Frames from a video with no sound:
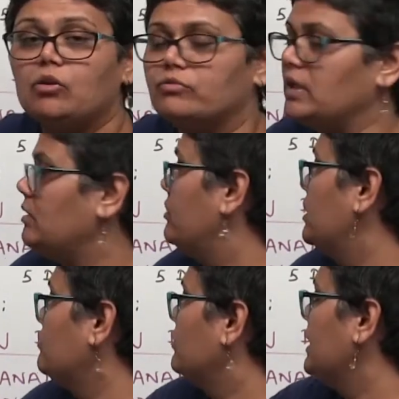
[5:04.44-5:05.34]
of the
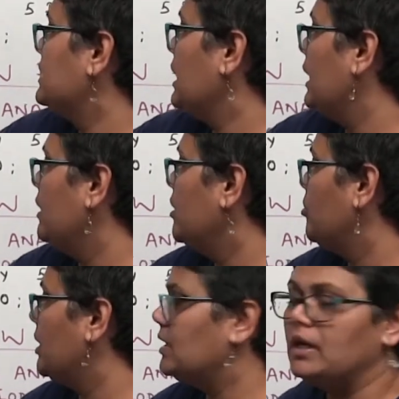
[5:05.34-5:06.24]
event, let's say year,
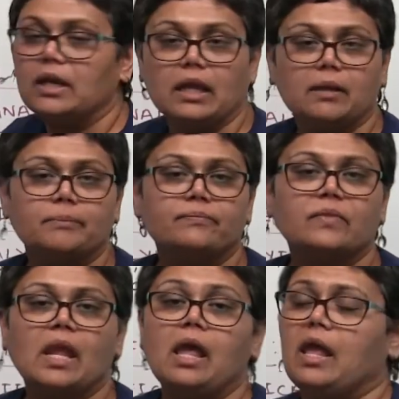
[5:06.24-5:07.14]
month, and day.
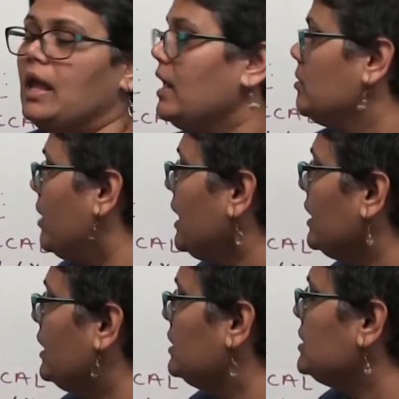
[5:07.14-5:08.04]
In my
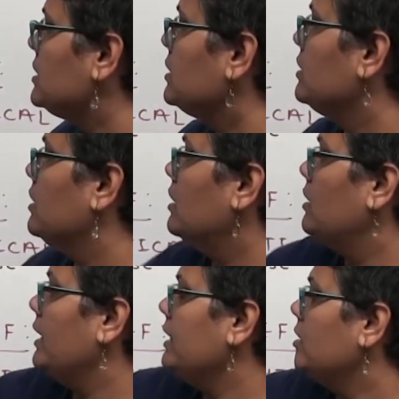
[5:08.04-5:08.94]
case,
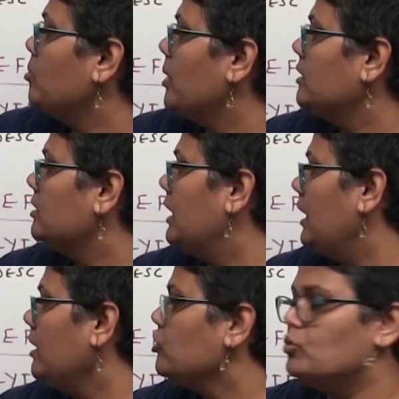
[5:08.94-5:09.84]
year, month,
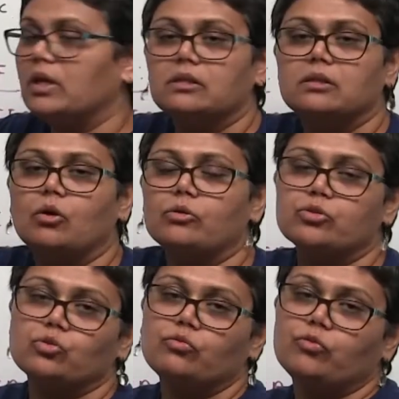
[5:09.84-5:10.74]
day together
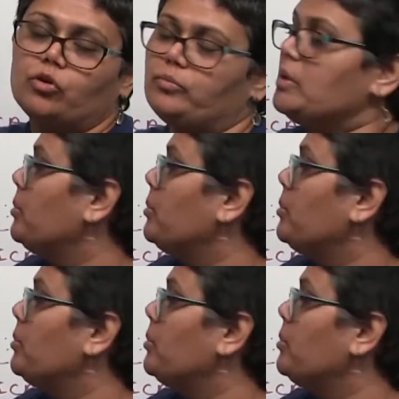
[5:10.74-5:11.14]
also form the